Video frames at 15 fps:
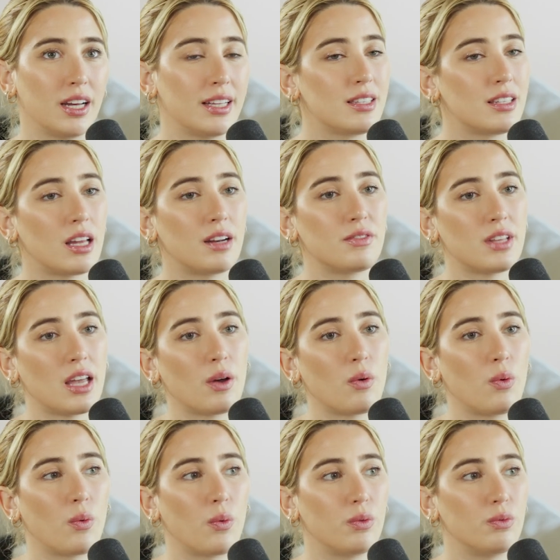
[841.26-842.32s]
instead of
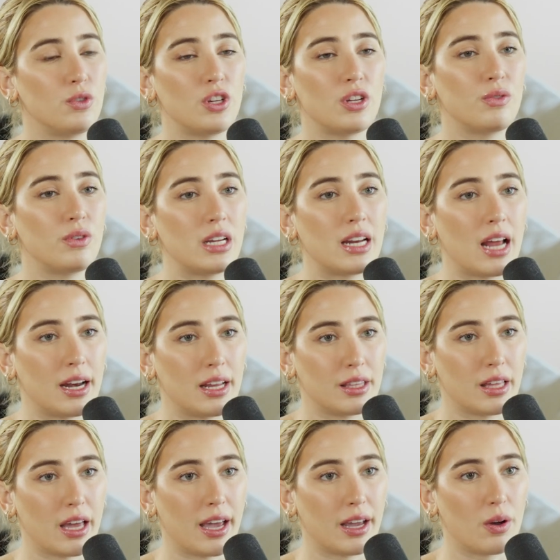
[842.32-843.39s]
saying, do you need
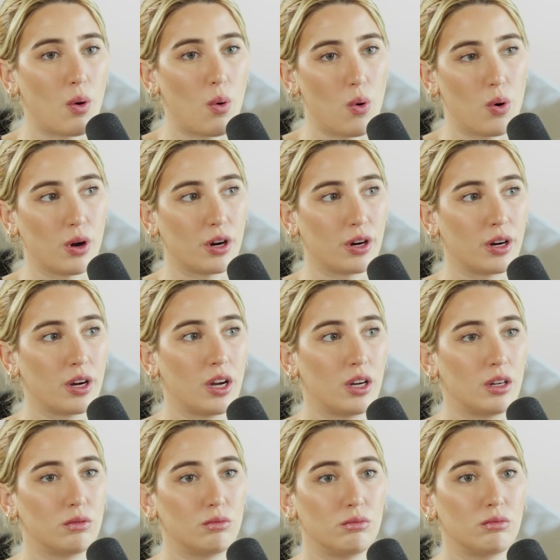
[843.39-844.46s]
anything? Or
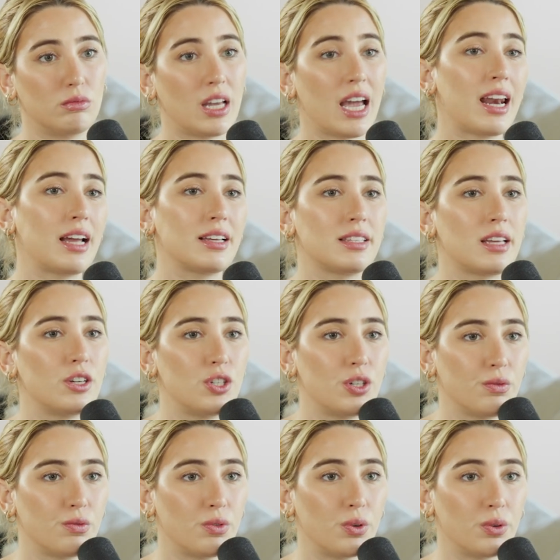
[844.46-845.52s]
can I send you
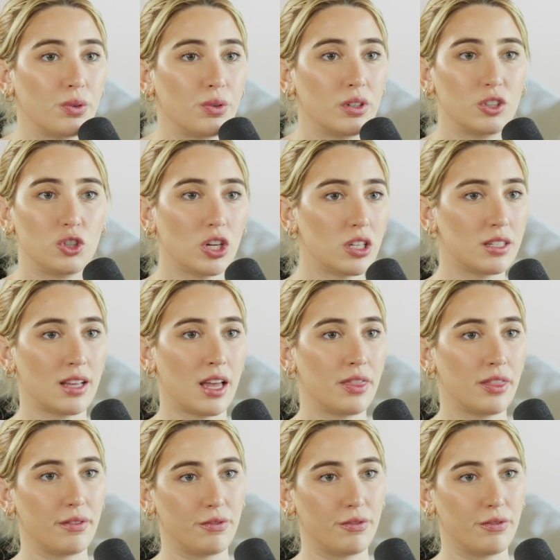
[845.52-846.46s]
food? Just send the